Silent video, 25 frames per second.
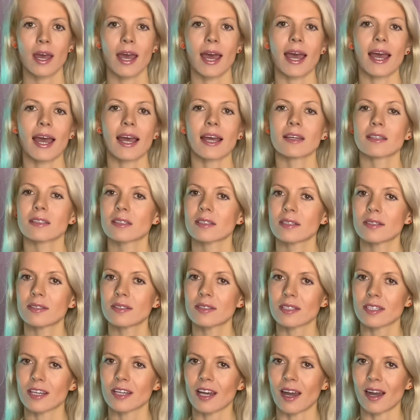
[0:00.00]
and
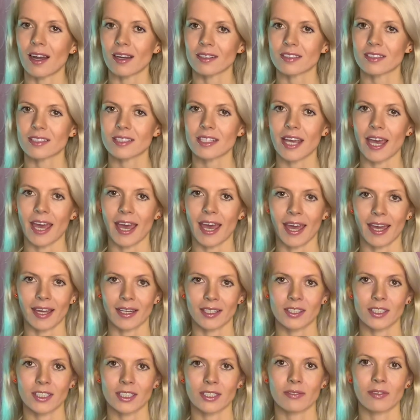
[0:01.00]
conduct
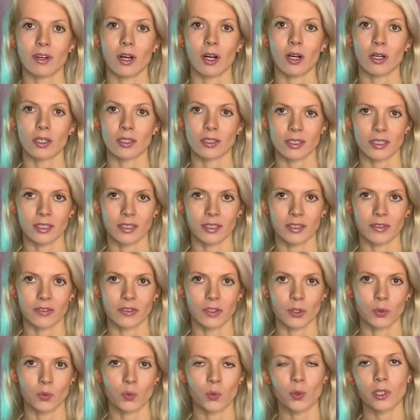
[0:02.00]
active
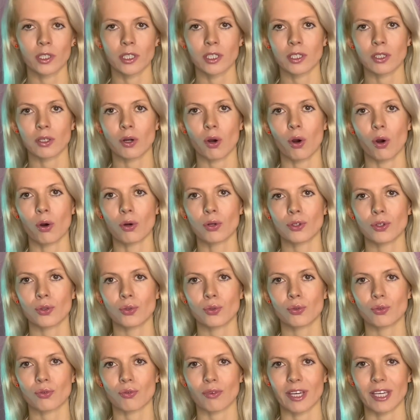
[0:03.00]
artillery work on
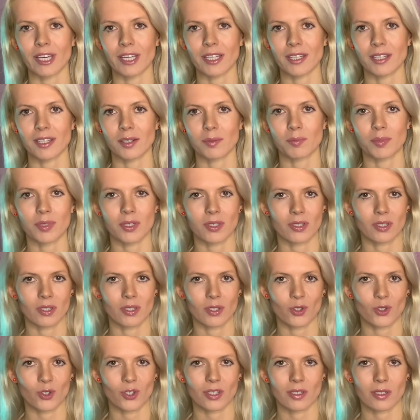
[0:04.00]
Ukrainian
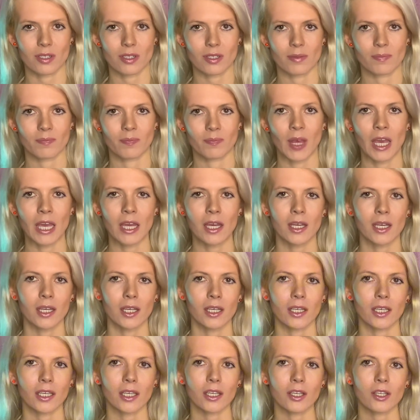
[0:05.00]
positions.
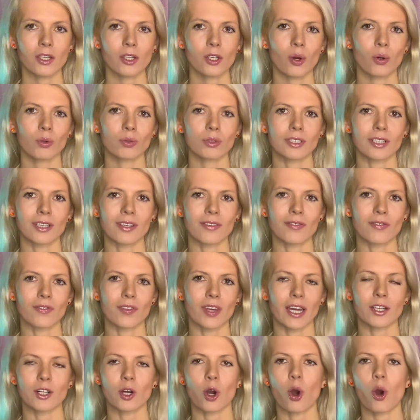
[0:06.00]
He noted
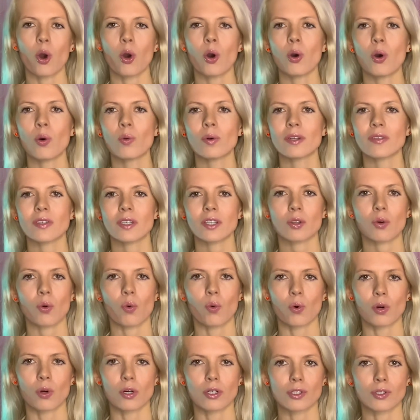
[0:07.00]
that over the
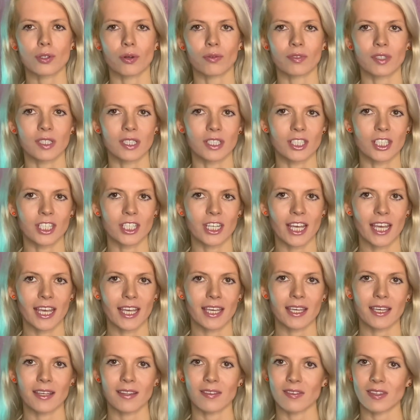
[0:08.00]
course of the
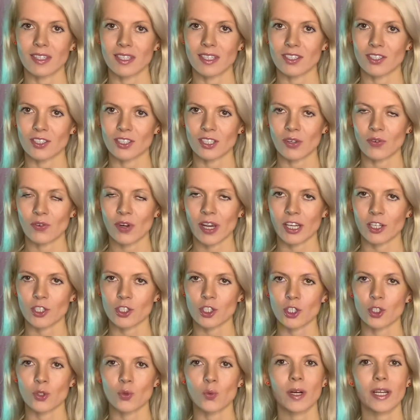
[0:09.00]
day in this
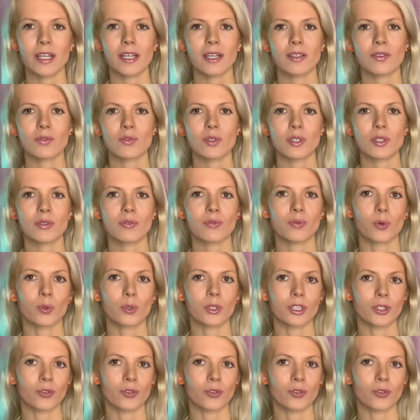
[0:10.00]
direction, 140